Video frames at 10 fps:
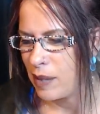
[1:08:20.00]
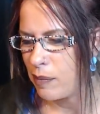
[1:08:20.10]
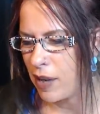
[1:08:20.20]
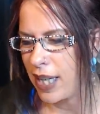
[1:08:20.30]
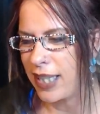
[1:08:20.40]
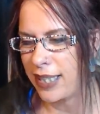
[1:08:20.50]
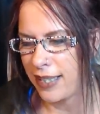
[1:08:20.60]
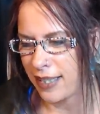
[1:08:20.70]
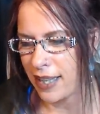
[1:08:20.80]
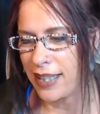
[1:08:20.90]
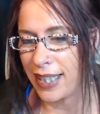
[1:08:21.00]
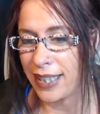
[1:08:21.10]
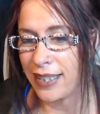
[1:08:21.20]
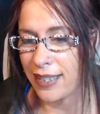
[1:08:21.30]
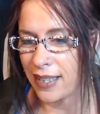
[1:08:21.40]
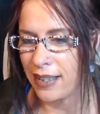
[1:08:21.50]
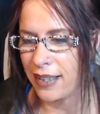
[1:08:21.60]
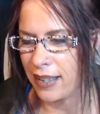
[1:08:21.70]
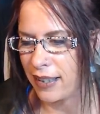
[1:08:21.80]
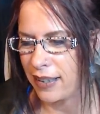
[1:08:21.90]
Brian, it's Sunday. It is
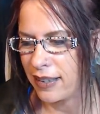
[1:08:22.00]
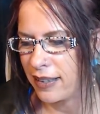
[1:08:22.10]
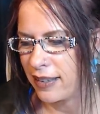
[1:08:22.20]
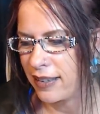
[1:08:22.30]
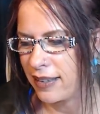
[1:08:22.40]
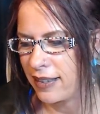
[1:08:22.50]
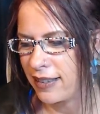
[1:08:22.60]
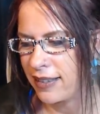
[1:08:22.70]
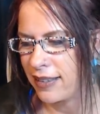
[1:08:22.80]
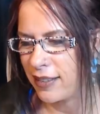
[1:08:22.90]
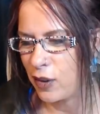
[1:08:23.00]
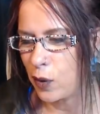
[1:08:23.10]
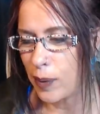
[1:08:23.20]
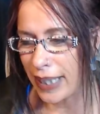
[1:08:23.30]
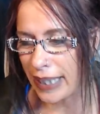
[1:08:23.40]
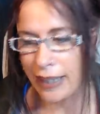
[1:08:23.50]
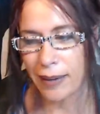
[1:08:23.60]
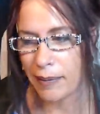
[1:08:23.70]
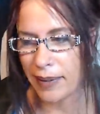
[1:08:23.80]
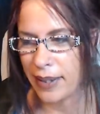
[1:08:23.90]
Sunday. 2
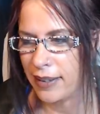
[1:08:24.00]
a.m.